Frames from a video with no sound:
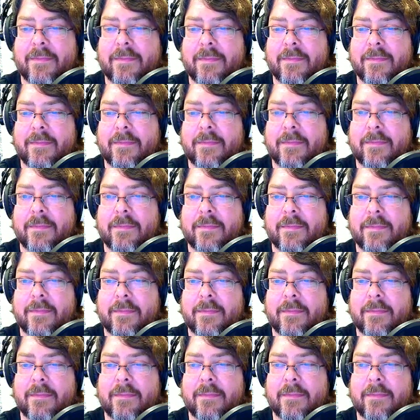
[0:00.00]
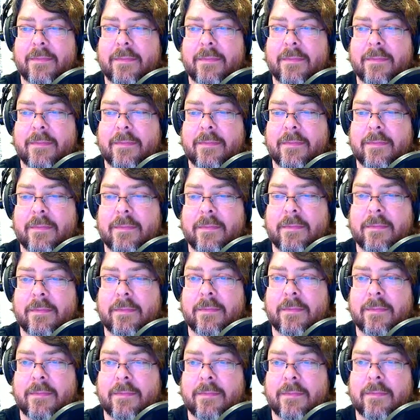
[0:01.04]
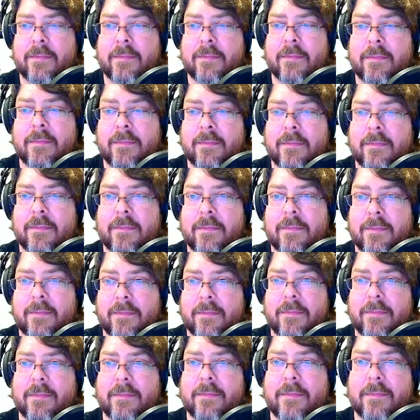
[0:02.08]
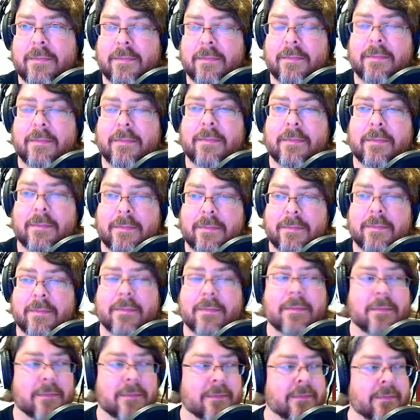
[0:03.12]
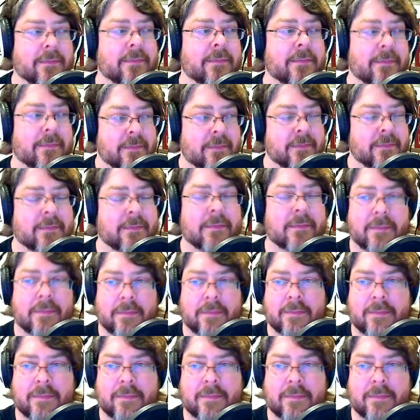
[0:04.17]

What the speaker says: [no speech]